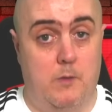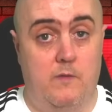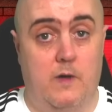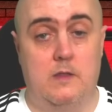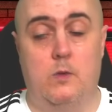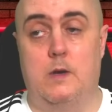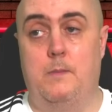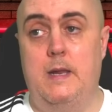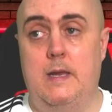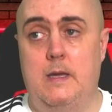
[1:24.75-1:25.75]
move on to in a
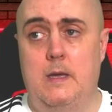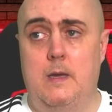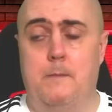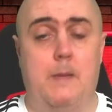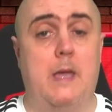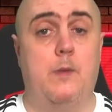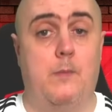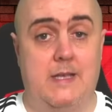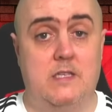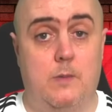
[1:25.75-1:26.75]
minute maybe
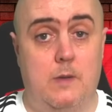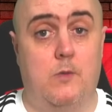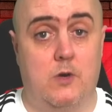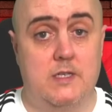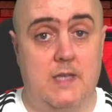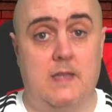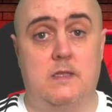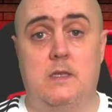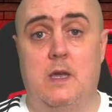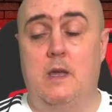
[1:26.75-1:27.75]
makes a bit more
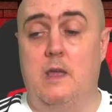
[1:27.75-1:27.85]
sense.